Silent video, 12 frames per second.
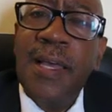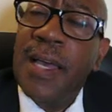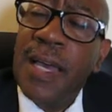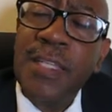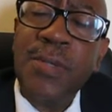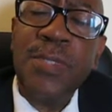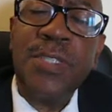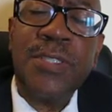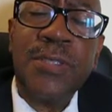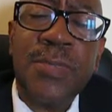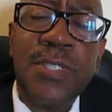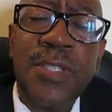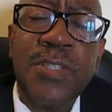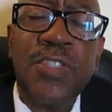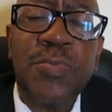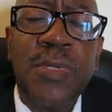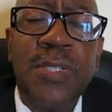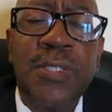And it was a good
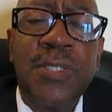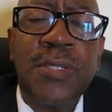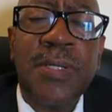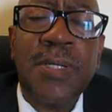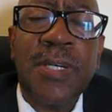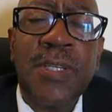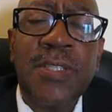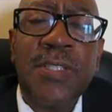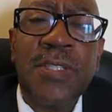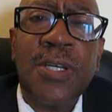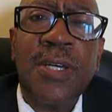speech because